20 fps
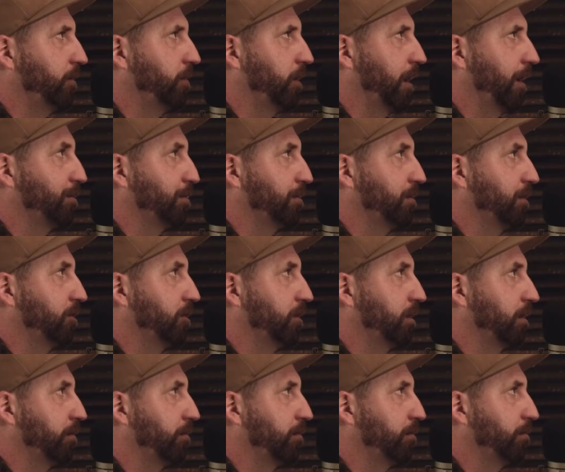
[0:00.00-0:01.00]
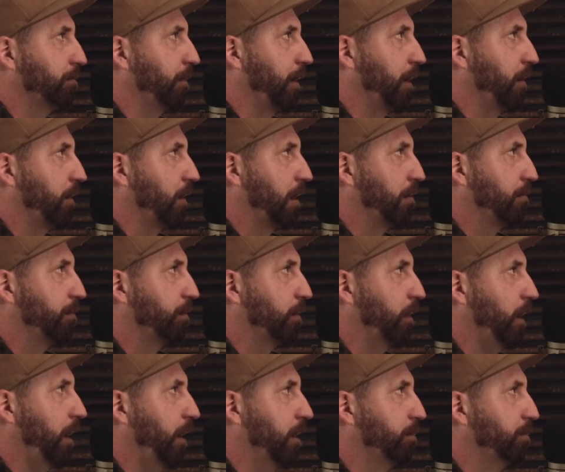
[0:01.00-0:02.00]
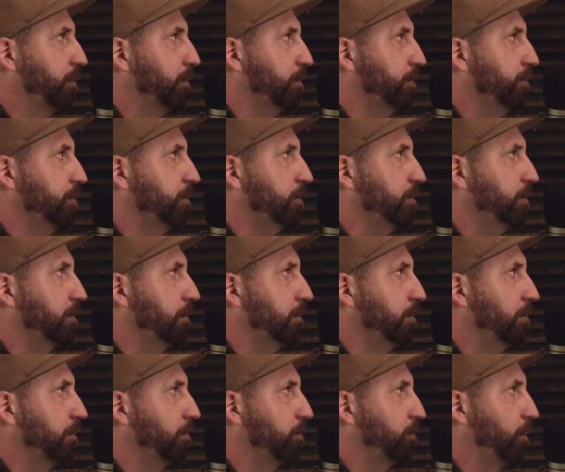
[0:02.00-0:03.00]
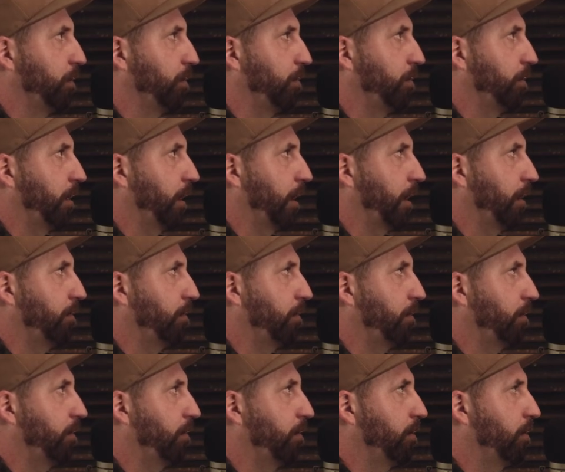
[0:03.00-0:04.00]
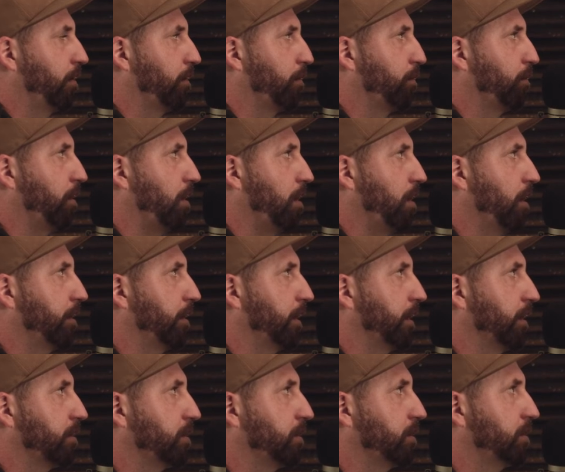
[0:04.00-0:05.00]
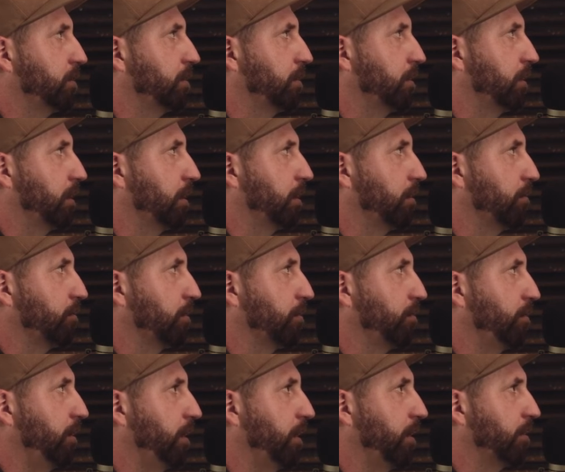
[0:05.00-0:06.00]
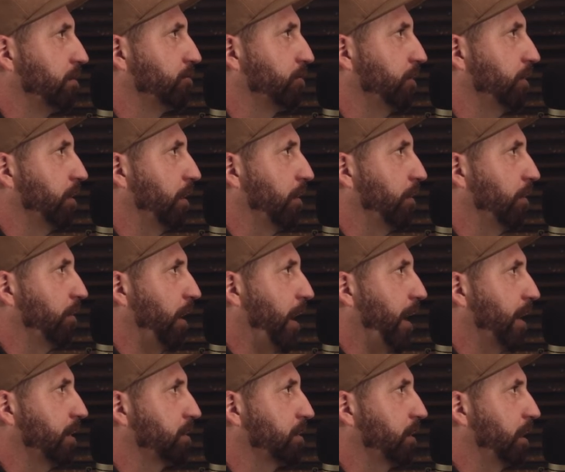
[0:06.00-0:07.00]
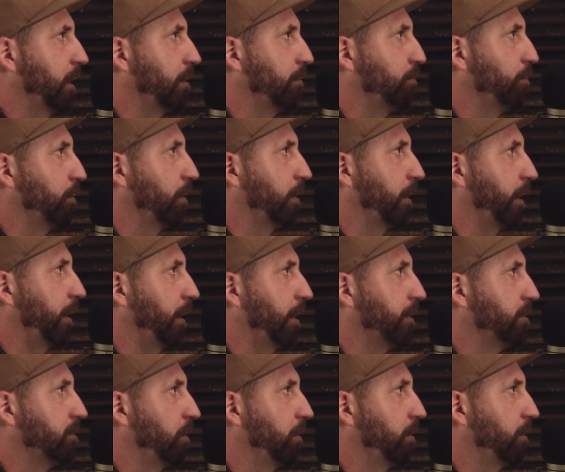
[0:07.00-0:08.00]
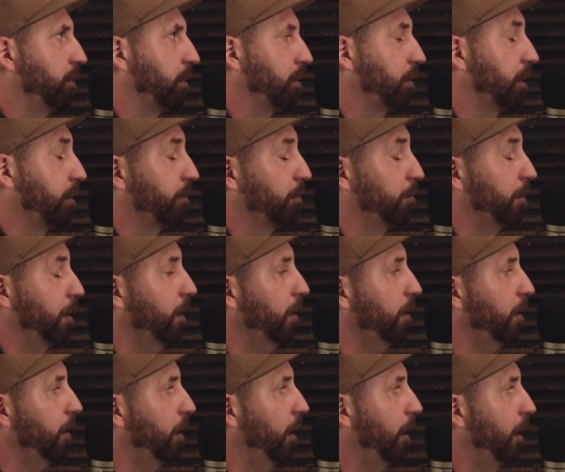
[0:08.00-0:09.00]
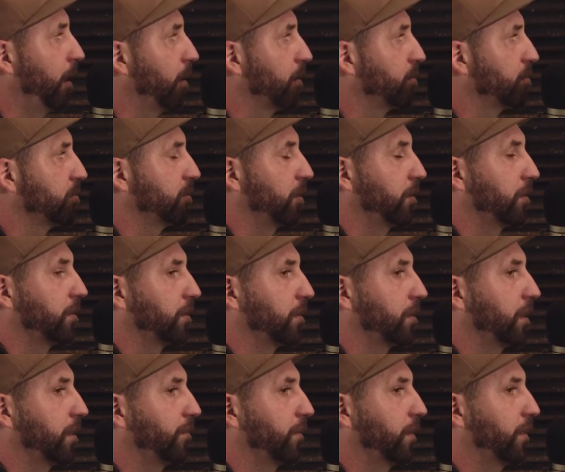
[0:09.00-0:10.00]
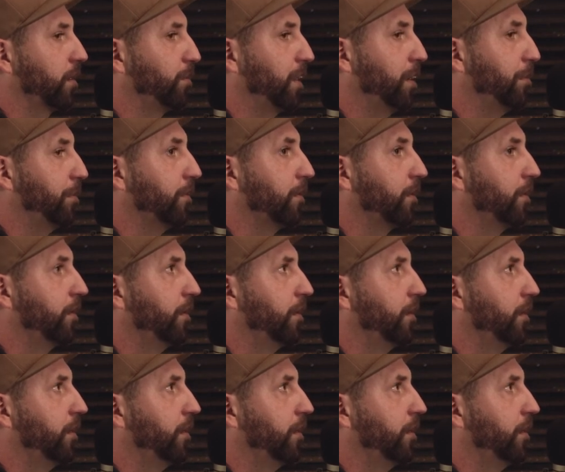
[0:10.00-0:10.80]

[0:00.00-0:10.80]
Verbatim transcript: the juxtaposition of my love for animals with like the rawness of graffiti and street art, that's kind of where like it started to click for me, and it also started to click for other people.